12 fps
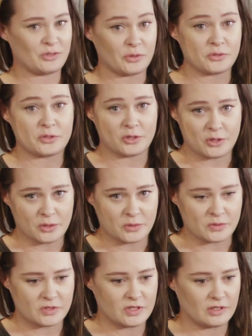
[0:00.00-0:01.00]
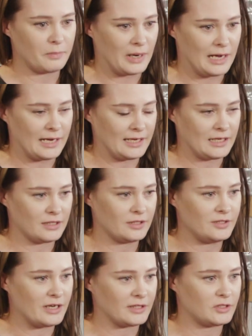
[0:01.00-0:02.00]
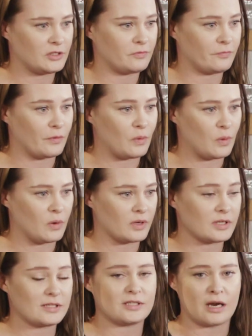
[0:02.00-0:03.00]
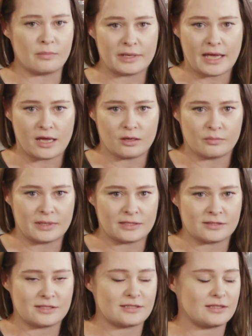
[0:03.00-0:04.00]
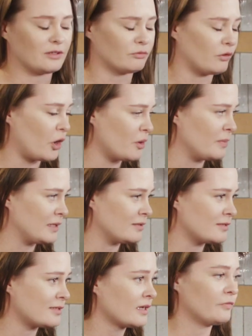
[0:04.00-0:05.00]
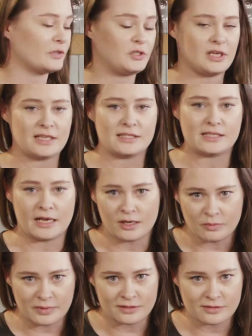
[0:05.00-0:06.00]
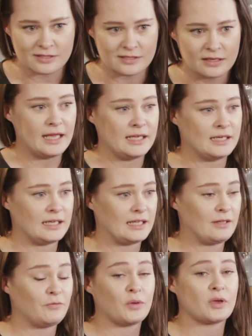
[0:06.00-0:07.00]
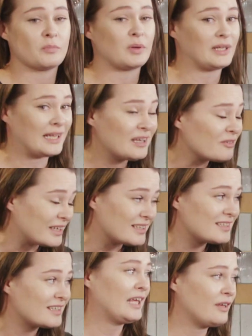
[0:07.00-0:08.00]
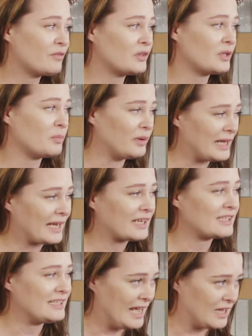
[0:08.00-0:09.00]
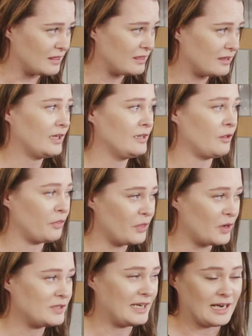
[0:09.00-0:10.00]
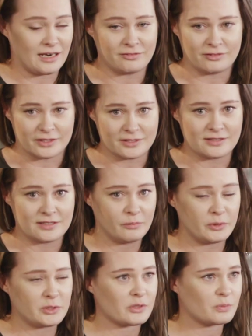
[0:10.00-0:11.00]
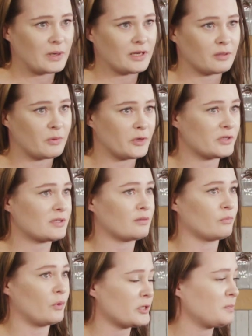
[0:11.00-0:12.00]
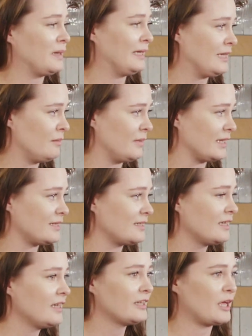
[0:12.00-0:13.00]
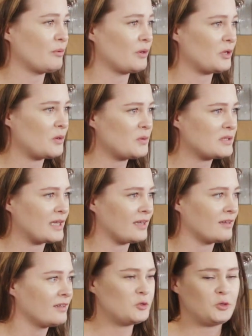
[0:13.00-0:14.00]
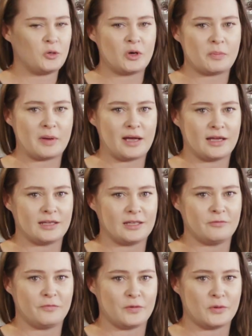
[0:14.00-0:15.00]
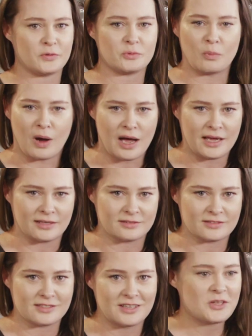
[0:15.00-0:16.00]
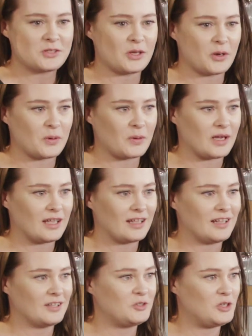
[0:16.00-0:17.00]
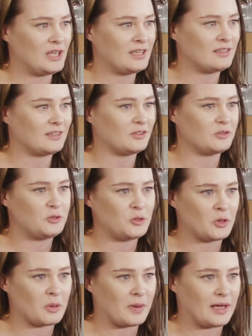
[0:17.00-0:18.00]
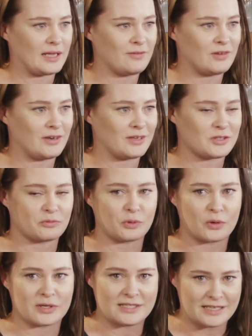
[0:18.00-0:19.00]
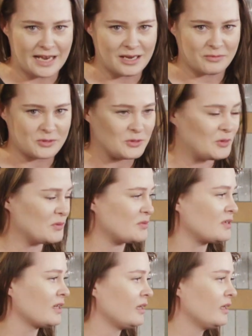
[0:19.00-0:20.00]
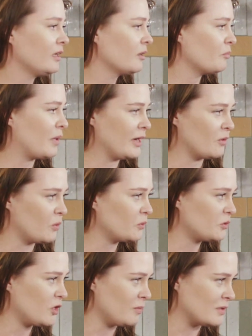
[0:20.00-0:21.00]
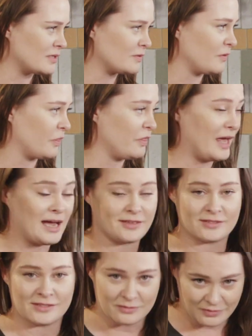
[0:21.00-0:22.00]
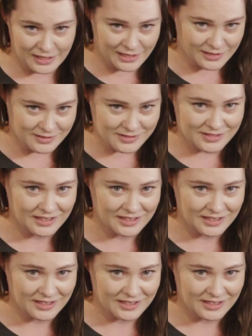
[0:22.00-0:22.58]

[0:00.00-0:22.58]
was also used by the Dutch for stomach ailments, the Romans for chest ailments, and if you can believe it, even the Black Death in the 1300s, which was one of the world's worst pandemics. They were using juniper infused wines. So gin, juniper, even in its raw state, was used by all humans for thousands of years.